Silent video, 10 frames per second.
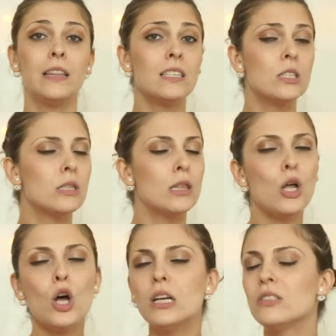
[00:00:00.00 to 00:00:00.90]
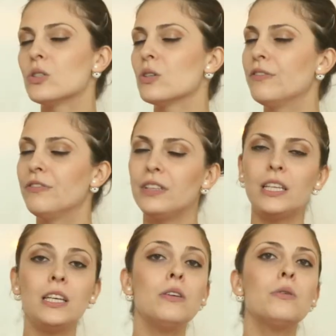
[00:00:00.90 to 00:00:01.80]
There's lots of
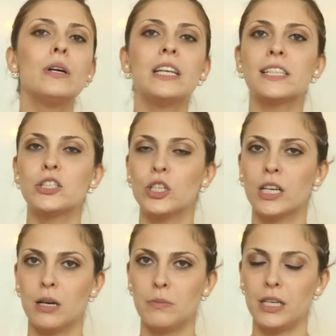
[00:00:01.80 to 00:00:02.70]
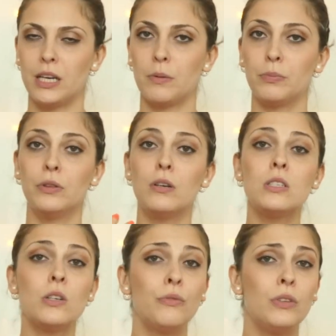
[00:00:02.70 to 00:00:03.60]
new energy coming up,
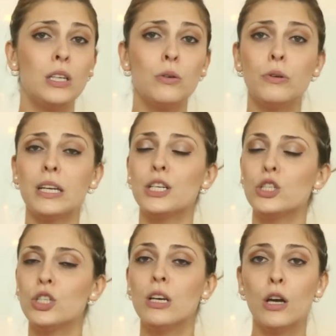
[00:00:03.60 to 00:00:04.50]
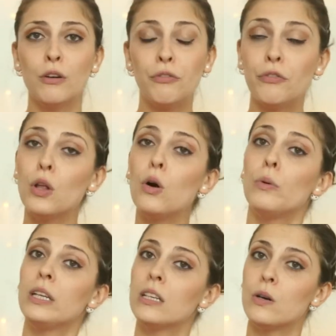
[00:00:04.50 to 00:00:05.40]
lots of new energy
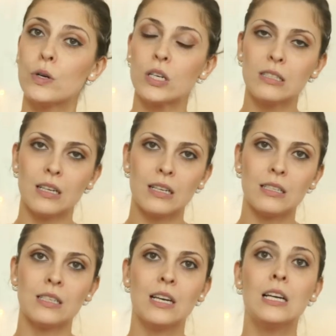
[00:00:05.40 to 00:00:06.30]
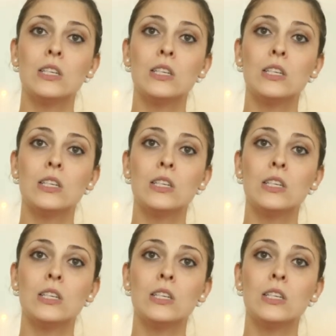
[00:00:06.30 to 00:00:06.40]
flowing towards us.